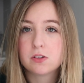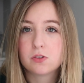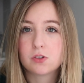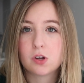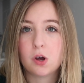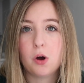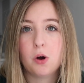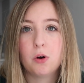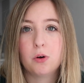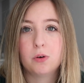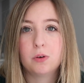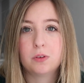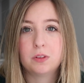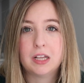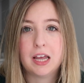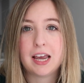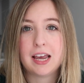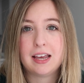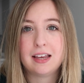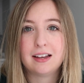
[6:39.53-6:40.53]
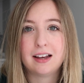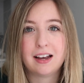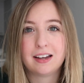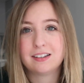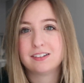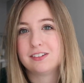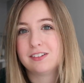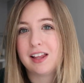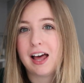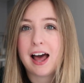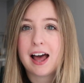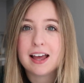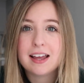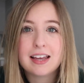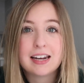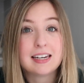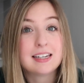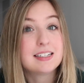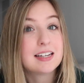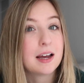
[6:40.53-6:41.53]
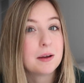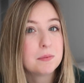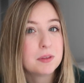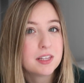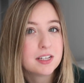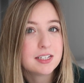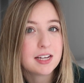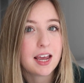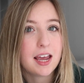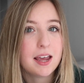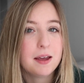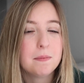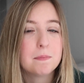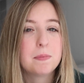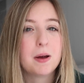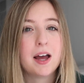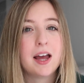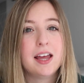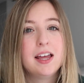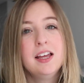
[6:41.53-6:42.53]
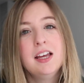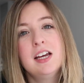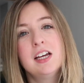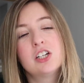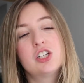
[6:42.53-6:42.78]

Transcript: so like I can do that any time of the day but